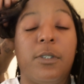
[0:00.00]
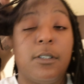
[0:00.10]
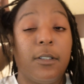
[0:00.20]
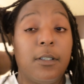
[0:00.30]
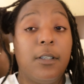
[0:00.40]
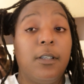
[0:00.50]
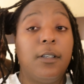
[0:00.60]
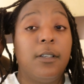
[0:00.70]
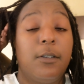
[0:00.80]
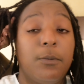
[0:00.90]
was
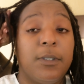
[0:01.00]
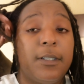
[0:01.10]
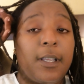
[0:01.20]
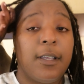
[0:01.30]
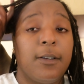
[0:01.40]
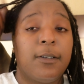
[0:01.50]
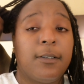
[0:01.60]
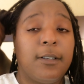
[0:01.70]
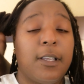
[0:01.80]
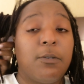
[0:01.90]
was down.
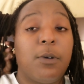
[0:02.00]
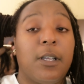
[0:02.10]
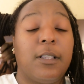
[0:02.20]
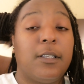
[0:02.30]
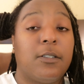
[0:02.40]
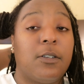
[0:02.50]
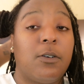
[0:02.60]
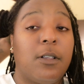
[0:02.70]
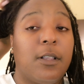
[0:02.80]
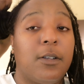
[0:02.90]
That's why it looks so
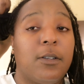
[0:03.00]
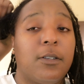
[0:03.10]
close.